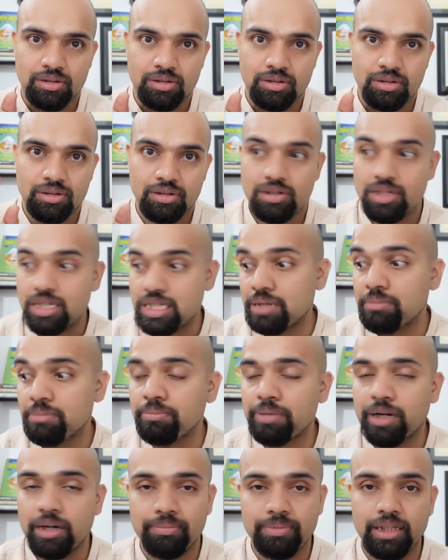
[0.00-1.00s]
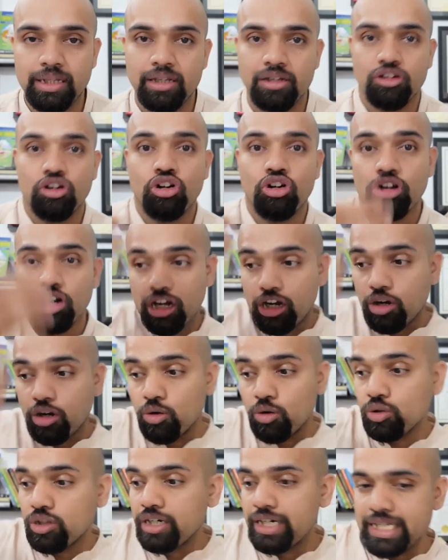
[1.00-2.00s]
Samprapti, or how the
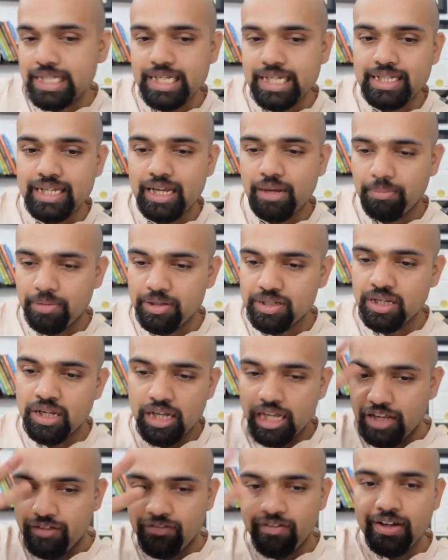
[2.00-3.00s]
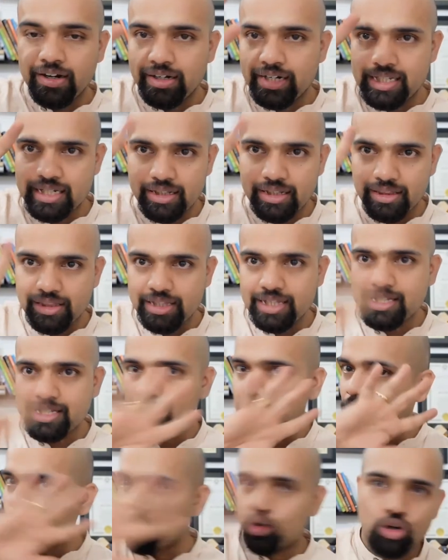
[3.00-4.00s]
disease happens. If we understand this
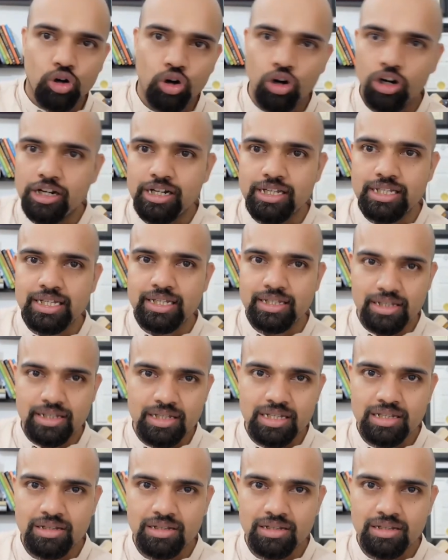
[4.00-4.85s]
about all diseases,